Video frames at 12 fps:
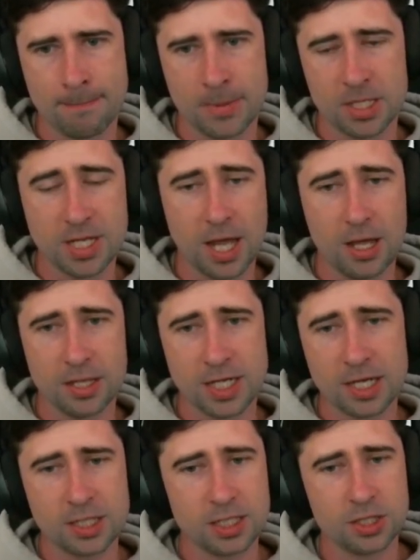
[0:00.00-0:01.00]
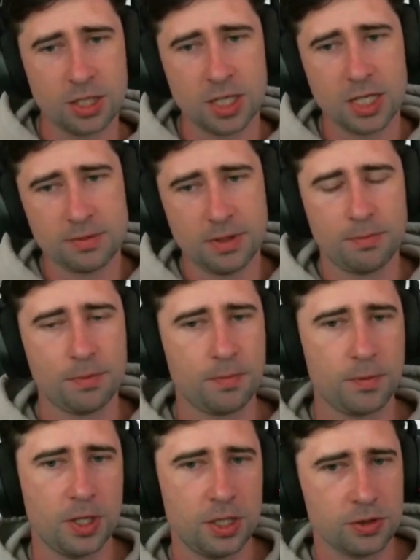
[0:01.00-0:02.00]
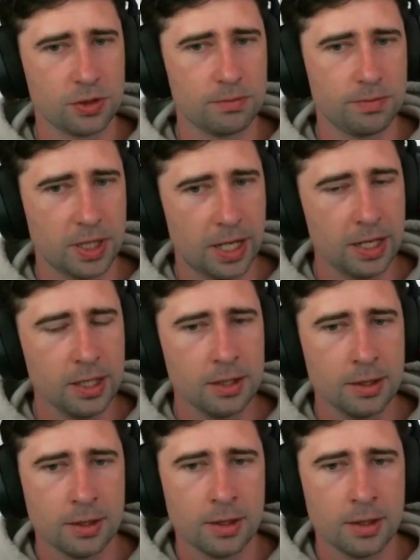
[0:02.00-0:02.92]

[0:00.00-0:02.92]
This has actually turned out to be a pretty strong play.